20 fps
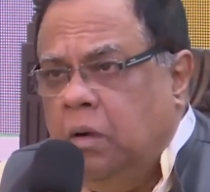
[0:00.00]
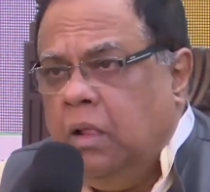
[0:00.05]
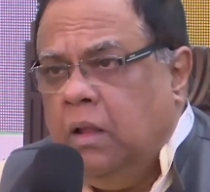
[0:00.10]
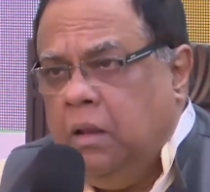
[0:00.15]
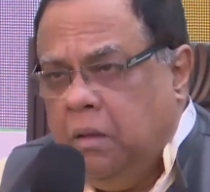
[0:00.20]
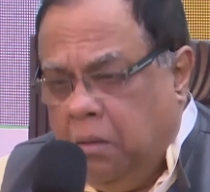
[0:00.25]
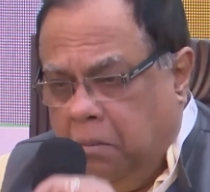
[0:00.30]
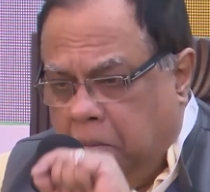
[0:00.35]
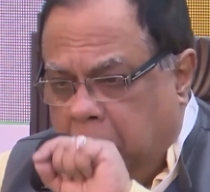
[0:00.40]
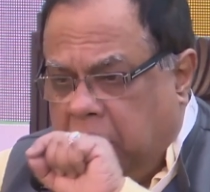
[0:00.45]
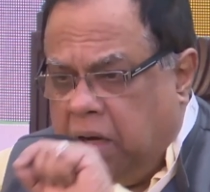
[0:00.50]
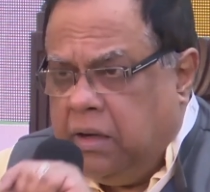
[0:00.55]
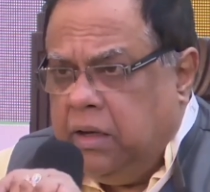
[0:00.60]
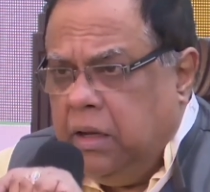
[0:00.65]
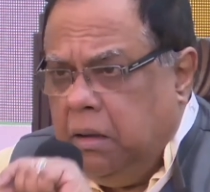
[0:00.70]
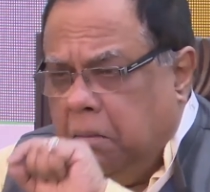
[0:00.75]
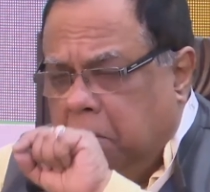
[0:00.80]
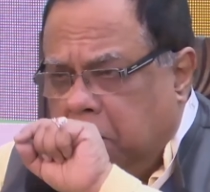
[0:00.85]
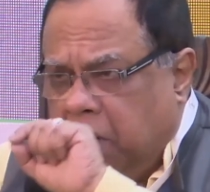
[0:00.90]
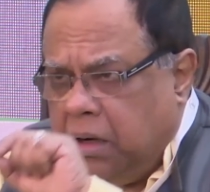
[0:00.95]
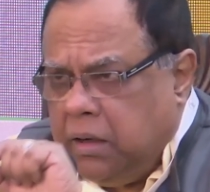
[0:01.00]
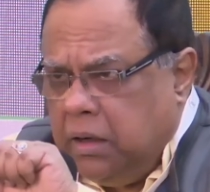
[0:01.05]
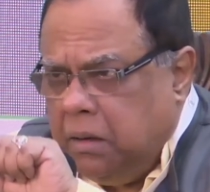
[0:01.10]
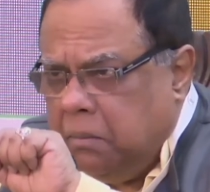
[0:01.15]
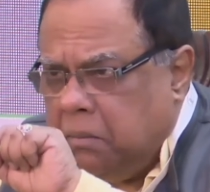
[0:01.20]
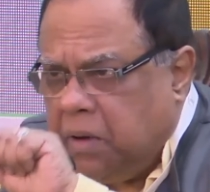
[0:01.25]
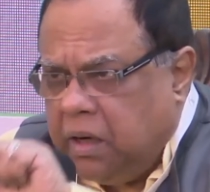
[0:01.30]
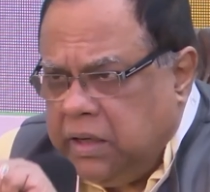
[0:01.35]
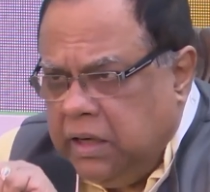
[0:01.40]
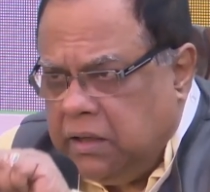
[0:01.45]
money,
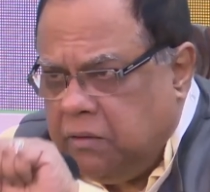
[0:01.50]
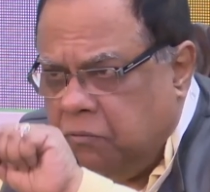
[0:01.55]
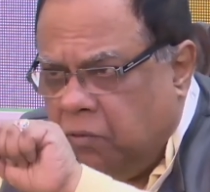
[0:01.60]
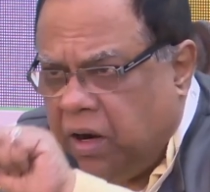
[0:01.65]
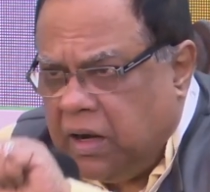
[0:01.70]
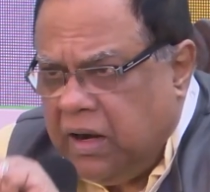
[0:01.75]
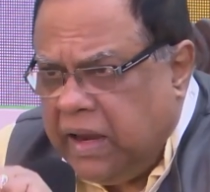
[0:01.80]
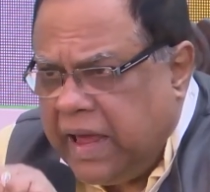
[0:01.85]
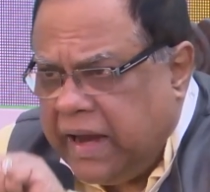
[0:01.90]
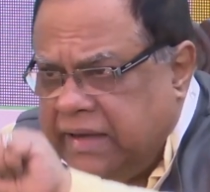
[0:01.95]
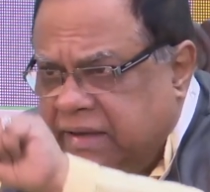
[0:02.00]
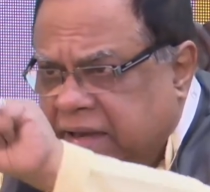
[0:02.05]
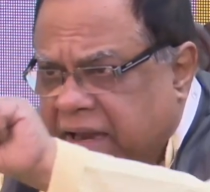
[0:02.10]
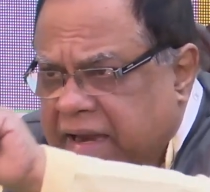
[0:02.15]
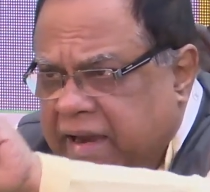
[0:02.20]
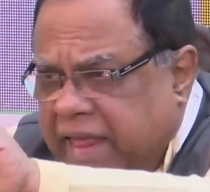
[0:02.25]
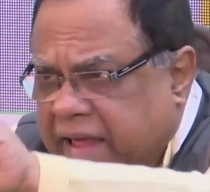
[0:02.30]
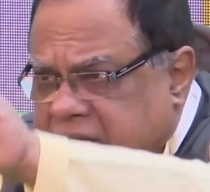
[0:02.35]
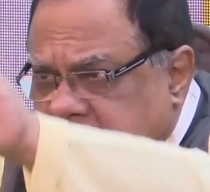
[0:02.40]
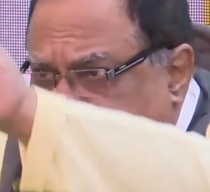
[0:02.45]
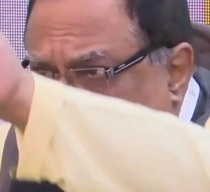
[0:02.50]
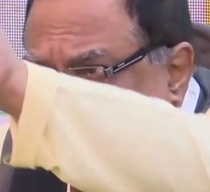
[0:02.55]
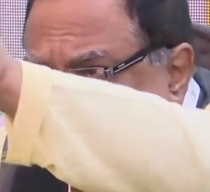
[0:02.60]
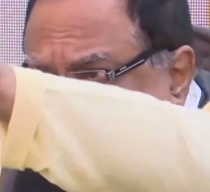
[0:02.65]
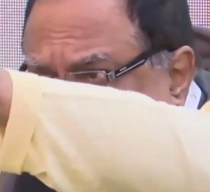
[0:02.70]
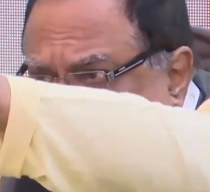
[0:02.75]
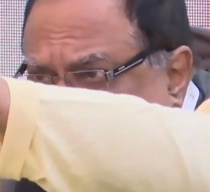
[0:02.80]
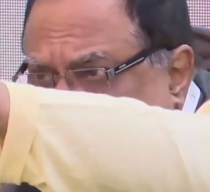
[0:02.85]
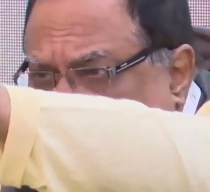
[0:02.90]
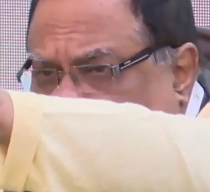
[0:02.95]
1 lakh, 10 lakhs,
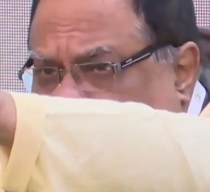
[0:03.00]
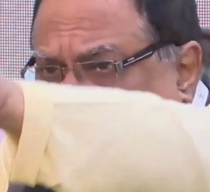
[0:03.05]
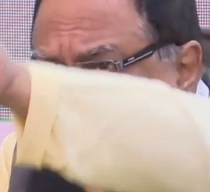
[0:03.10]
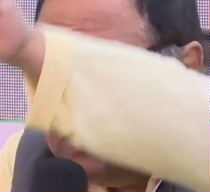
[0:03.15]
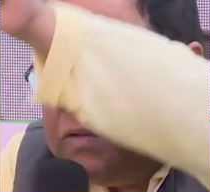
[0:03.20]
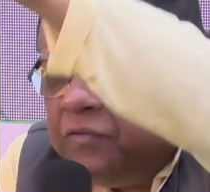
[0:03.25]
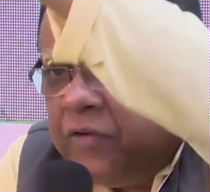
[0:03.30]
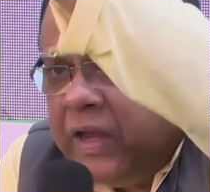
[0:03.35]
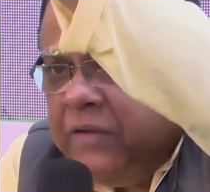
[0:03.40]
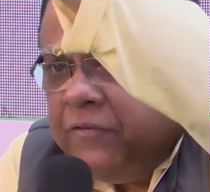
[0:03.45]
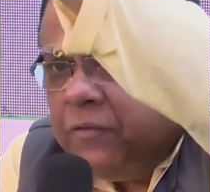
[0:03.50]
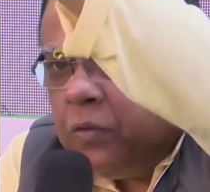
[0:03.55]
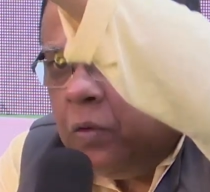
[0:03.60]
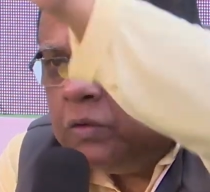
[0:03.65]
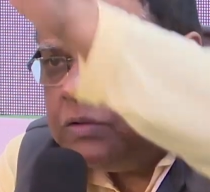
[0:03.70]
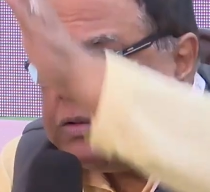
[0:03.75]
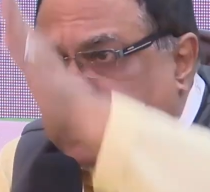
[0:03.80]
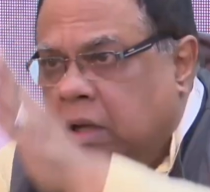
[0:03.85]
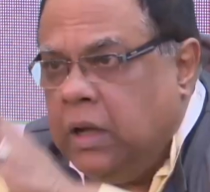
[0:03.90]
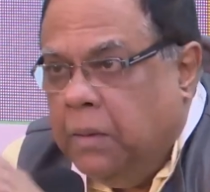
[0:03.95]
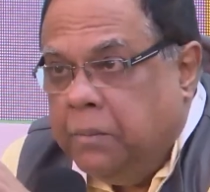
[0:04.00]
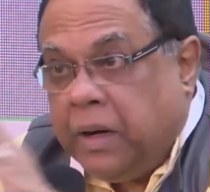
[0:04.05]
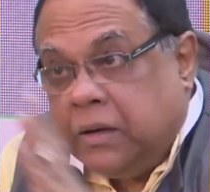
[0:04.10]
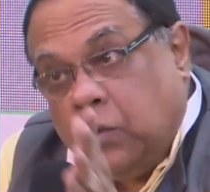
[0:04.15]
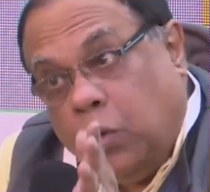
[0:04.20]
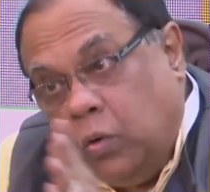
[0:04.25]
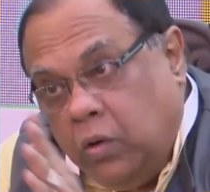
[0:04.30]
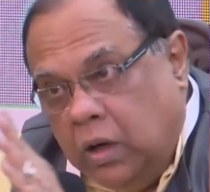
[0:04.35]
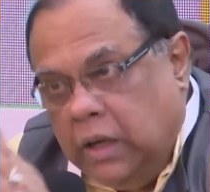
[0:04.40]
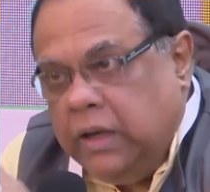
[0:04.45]
2 crores, 5 crores, but
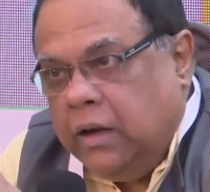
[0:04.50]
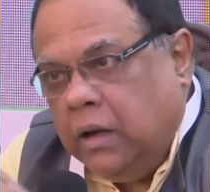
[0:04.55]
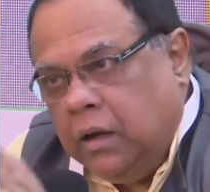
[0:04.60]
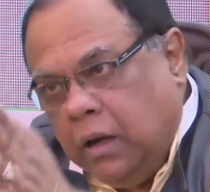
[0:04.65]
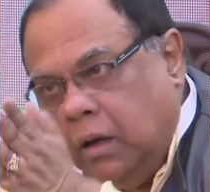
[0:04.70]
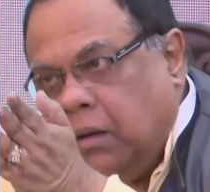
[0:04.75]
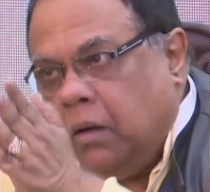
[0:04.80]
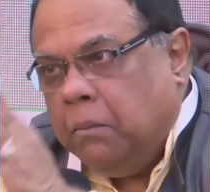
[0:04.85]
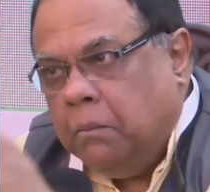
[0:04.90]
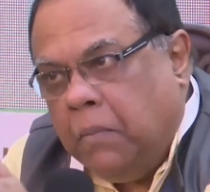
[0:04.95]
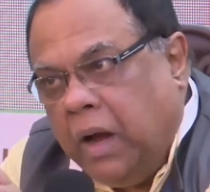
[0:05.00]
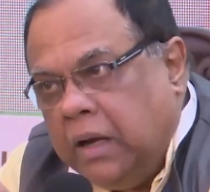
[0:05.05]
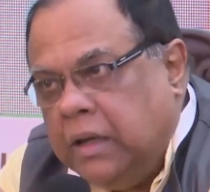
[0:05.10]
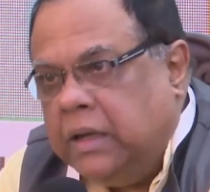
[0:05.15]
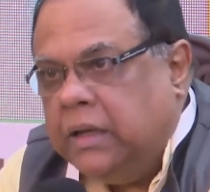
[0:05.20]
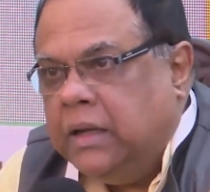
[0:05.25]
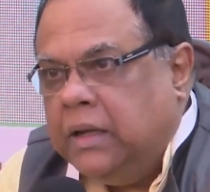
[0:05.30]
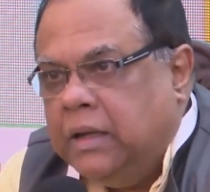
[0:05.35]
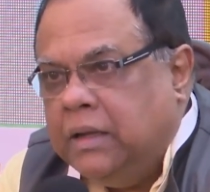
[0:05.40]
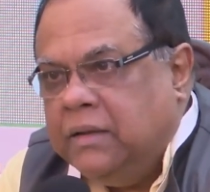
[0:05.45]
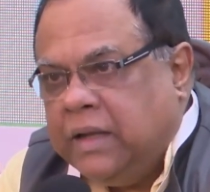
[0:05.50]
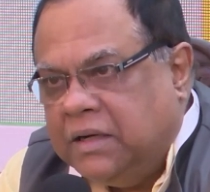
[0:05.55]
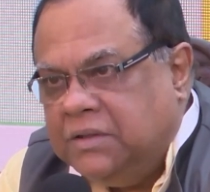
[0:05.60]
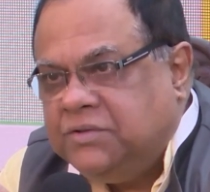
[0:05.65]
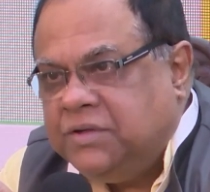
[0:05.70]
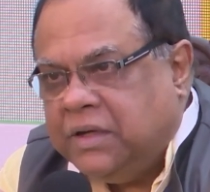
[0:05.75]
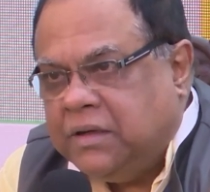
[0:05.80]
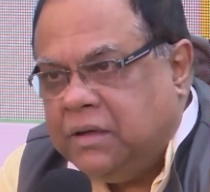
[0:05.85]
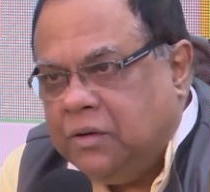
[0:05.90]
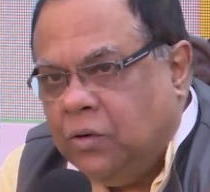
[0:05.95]
only money. That's
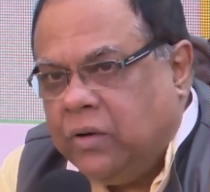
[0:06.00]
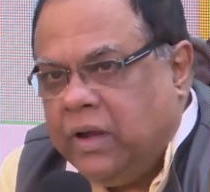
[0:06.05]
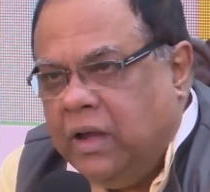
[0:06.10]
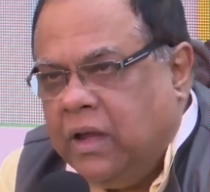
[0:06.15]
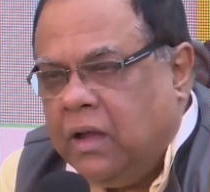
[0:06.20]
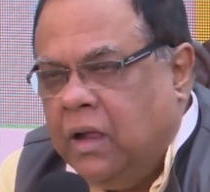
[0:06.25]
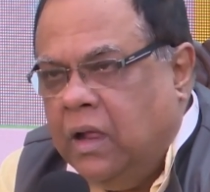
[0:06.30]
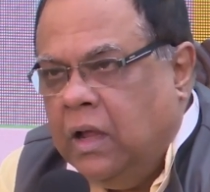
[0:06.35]
it, okay?